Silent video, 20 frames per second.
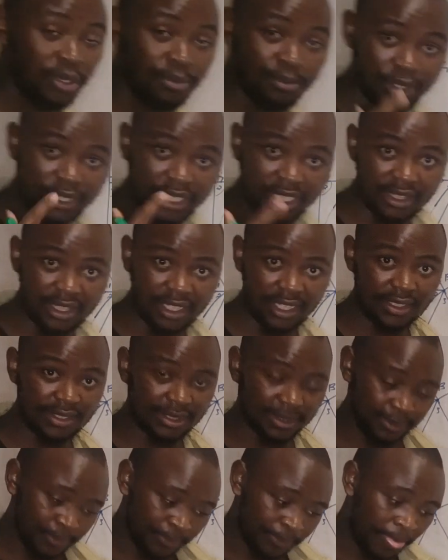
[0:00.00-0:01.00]
So important
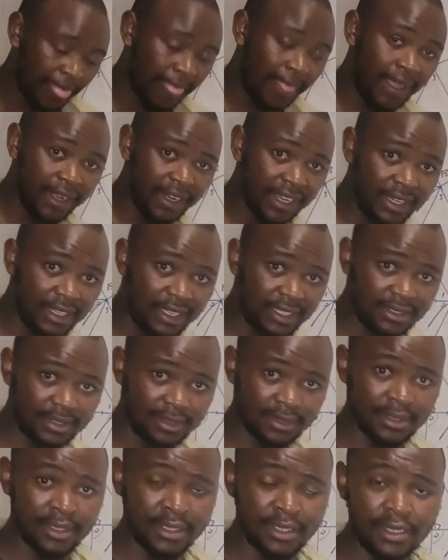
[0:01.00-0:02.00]
things: the
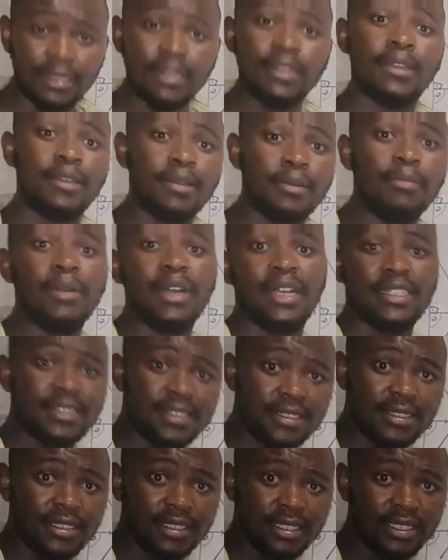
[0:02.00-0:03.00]
radius
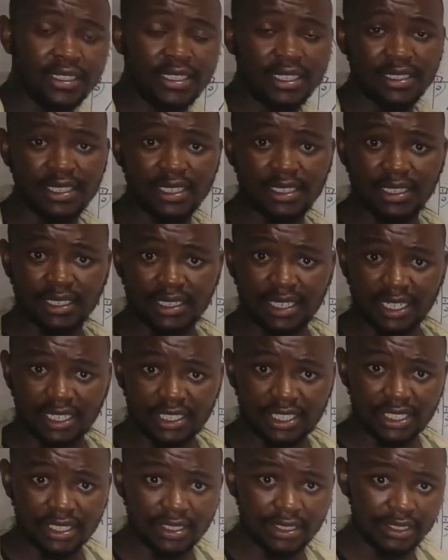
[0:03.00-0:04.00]
must intersect the
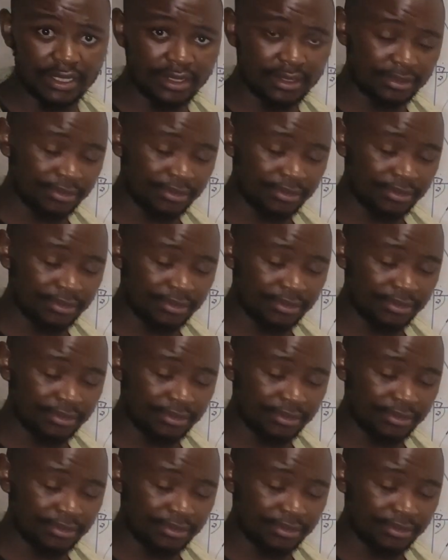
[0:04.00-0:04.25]
tangent,